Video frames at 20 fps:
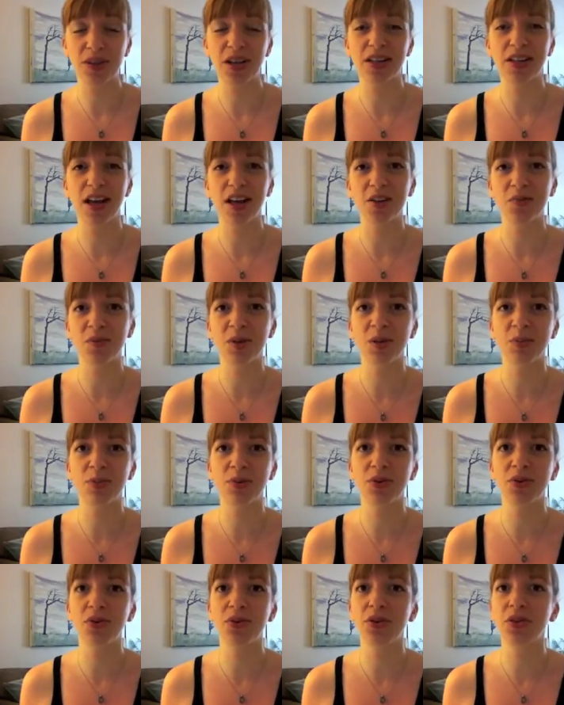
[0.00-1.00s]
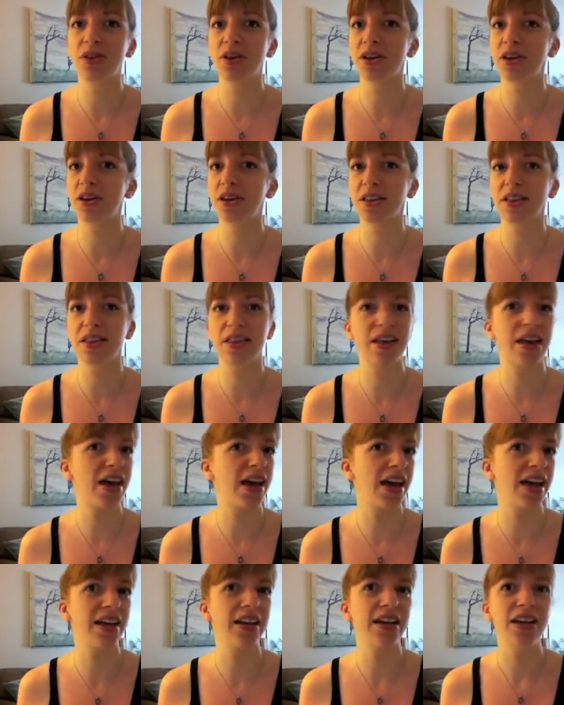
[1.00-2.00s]
A lot of people think
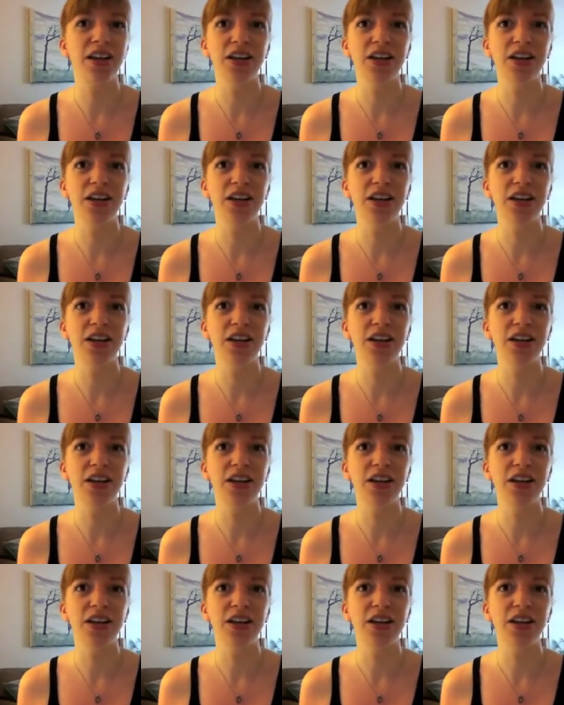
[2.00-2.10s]
that,